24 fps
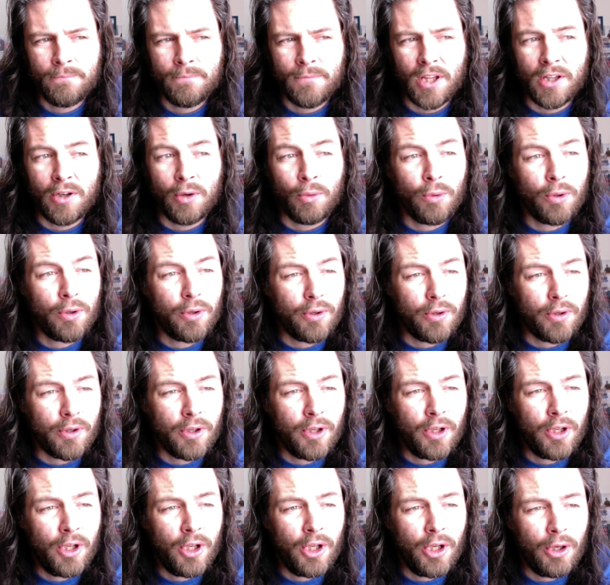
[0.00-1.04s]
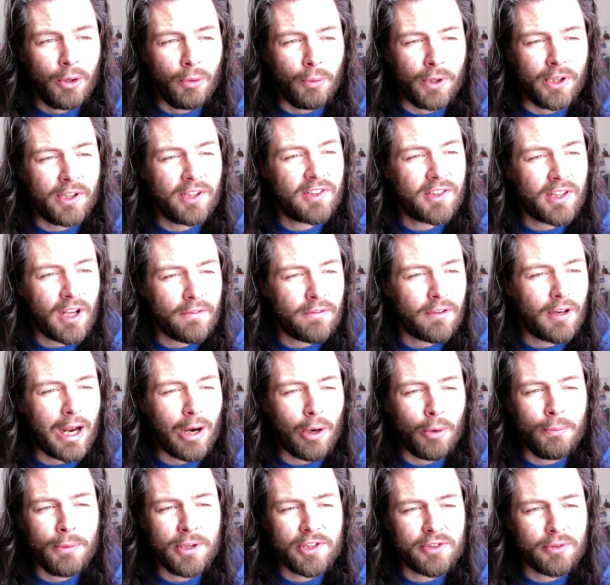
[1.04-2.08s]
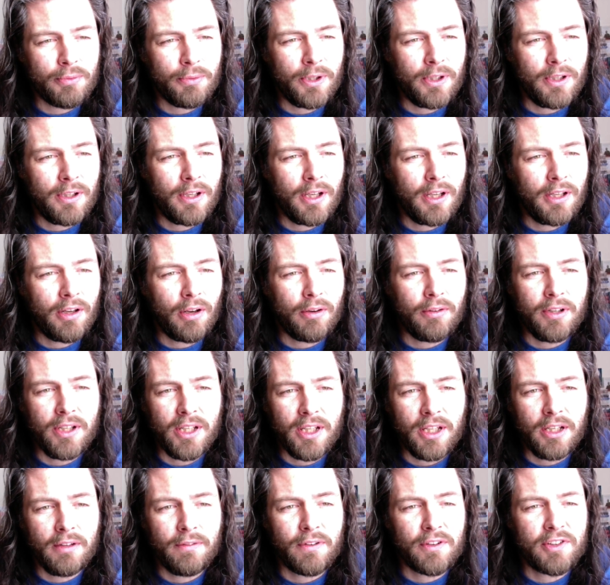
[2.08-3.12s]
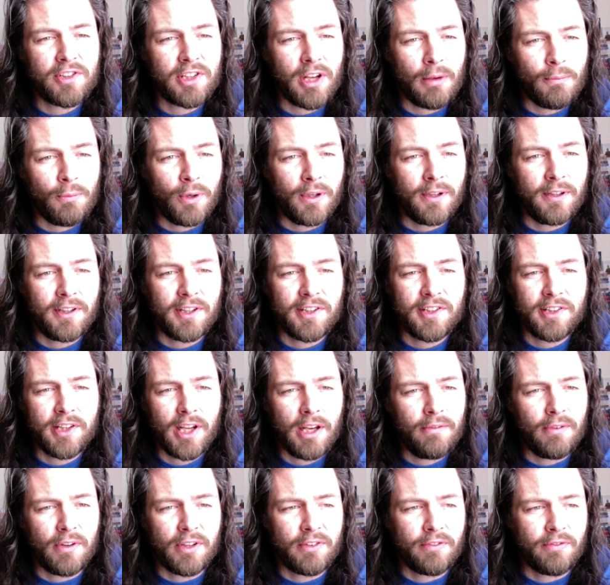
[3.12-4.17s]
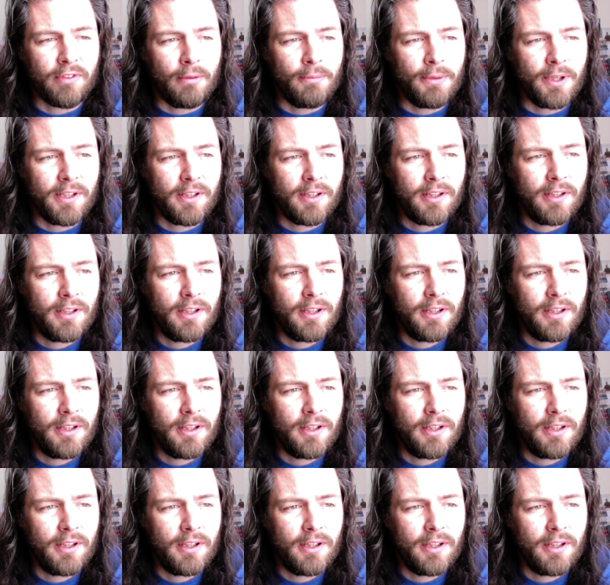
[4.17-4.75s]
In a word, we discover our misery and our need for someone to save us from it.